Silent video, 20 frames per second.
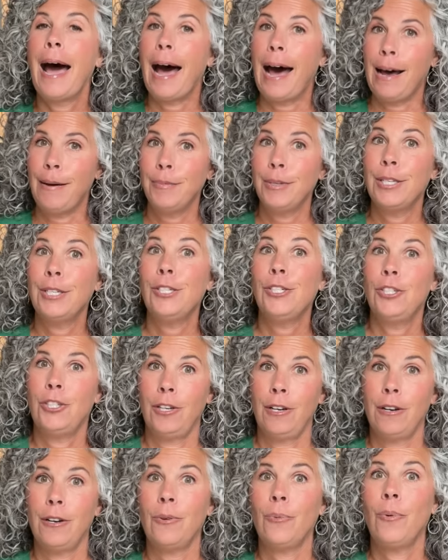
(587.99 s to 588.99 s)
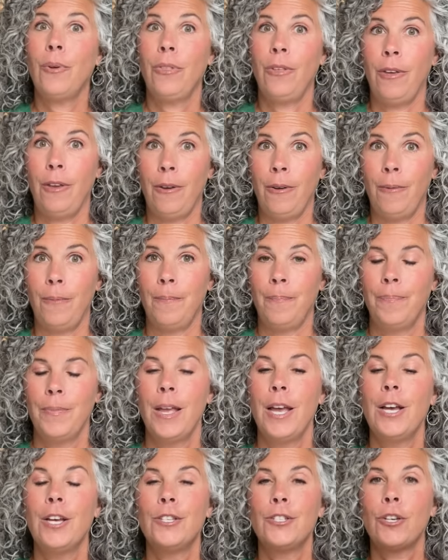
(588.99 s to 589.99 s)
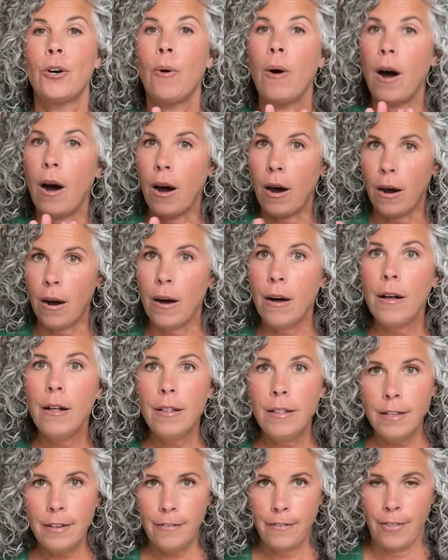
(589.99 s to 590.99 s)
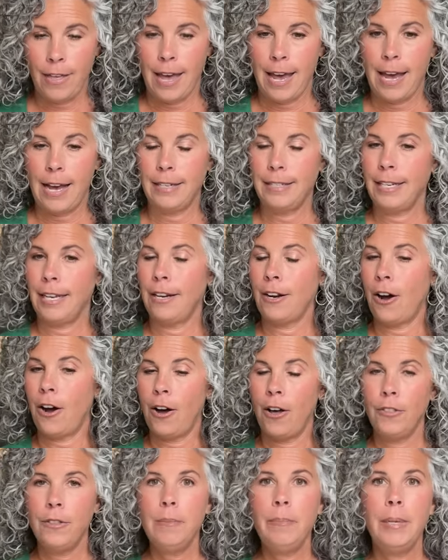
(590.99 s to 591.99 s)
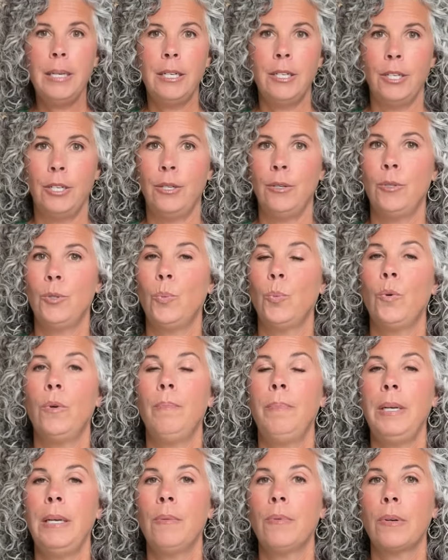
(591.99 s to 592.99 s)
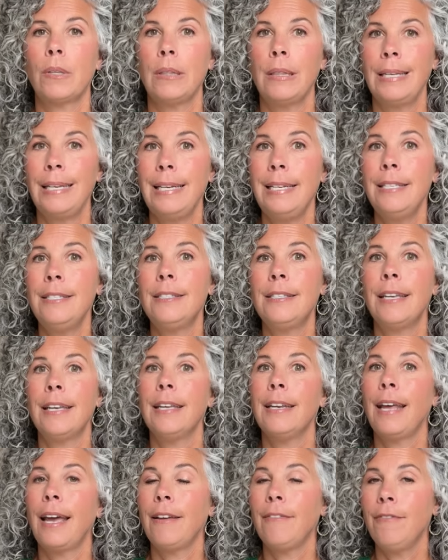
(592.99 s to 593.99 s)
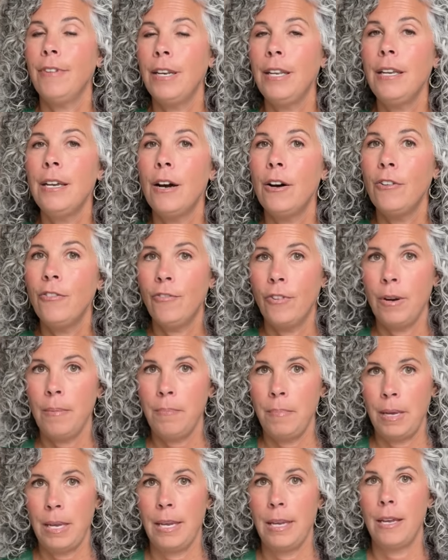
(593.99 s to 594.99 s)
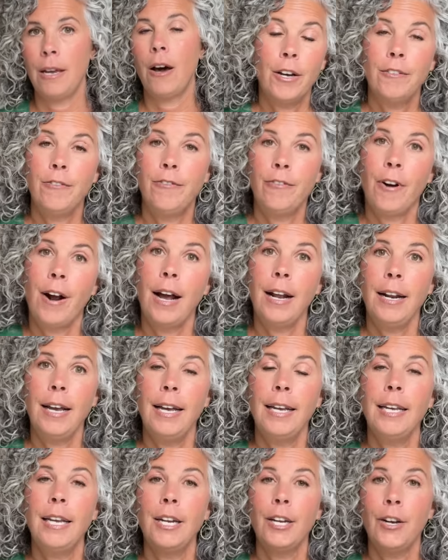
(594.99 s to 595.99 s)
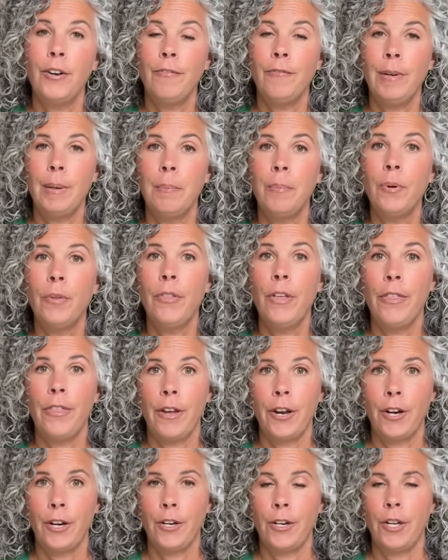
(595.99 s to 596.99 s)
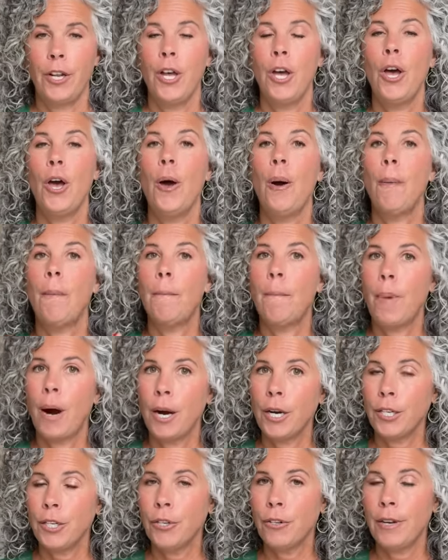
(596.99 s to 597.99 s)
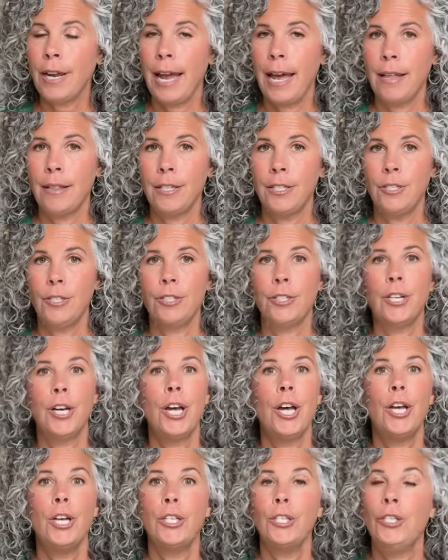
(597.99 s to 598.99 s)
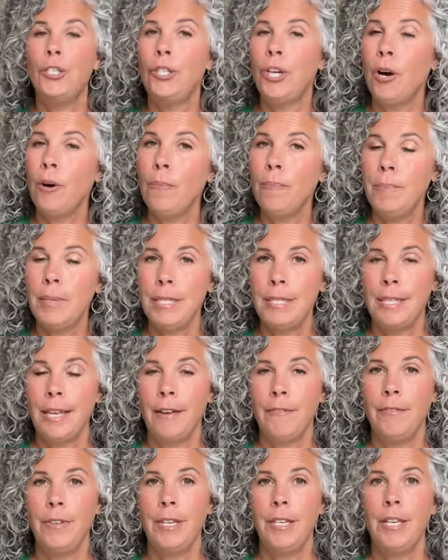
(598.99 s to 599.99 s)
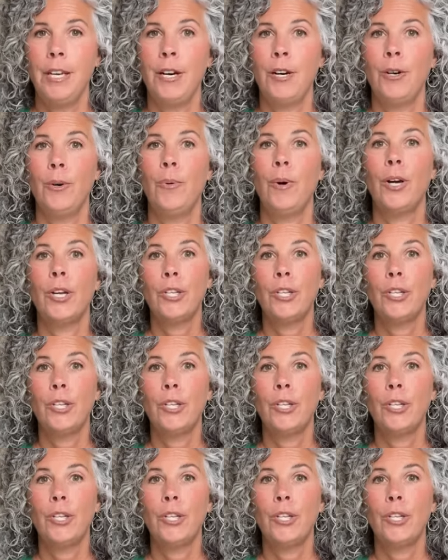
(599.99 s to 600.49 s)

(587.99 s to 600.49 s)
I'm going to share it with you. So all of that and all the big news will be released in a video from me on Friday, November the third. Mark your calendar, Don't miss that video.